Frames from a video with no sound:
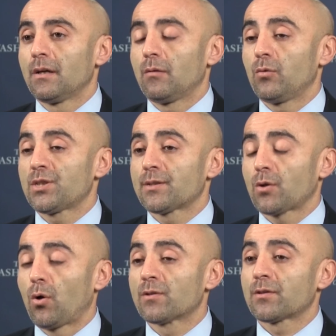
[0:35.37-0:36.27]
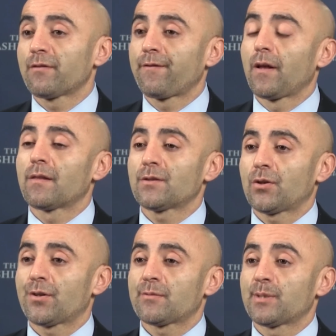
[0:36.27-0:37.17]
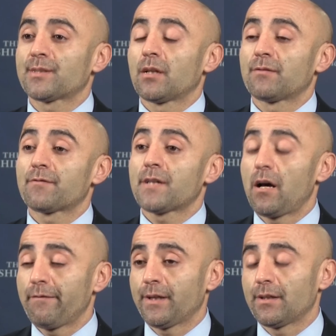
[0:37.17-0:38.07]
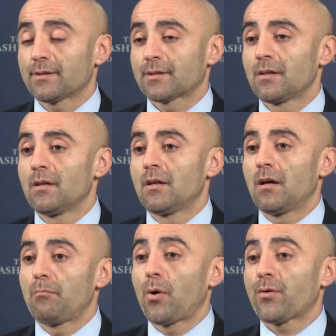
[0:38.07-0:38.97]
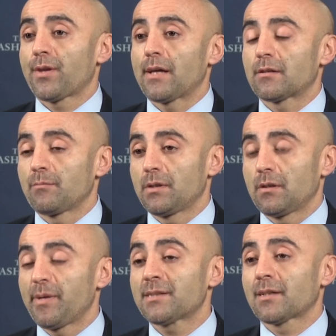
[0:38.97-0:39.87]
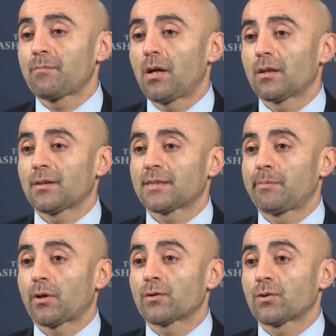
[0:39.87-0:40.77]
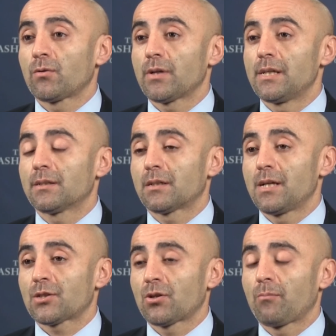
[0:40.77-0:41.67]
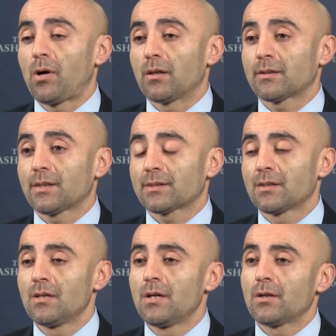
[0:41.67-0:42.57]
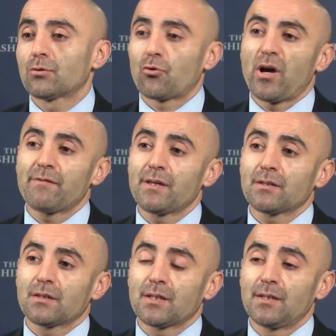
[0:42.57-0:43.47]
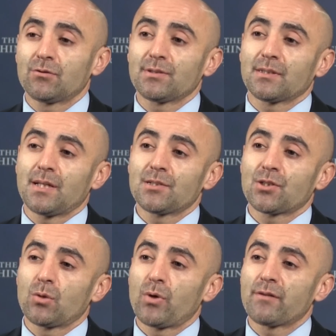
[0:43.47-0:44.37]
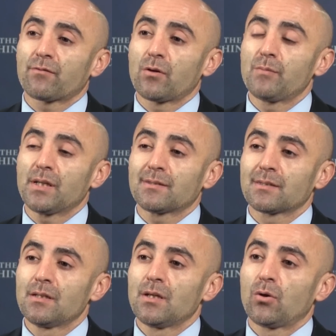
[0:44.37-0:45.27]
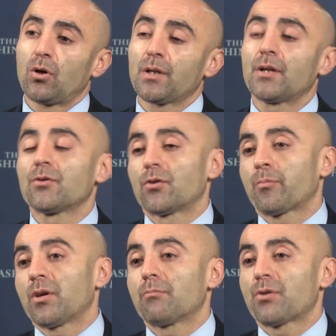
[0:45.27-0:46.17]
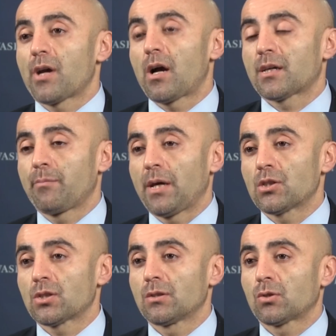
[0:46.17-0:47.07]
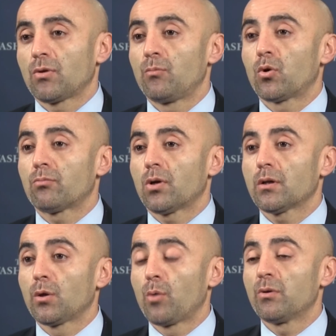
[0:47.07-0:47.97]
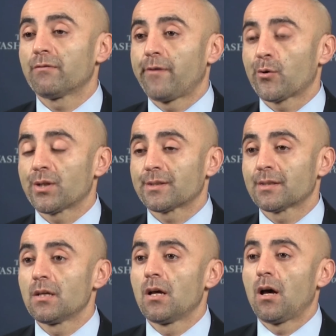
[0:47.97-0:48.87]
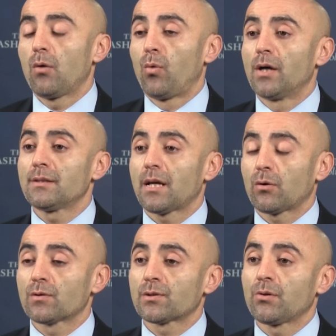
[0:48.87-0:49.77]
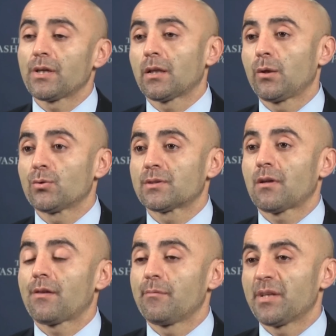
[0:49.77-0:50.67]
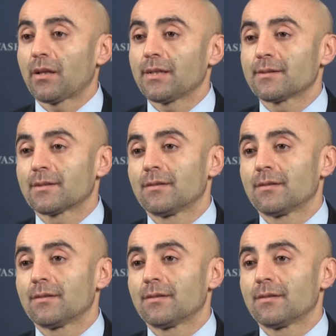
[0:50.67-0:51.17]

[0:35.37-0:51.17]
which has also filled the Turks with a self of confidence, both at the, in domestic politics but also in international politics, driving the country's attention away from its earlier European preoccupation to a more global focus, uh, one that also includes uh, the Middle East.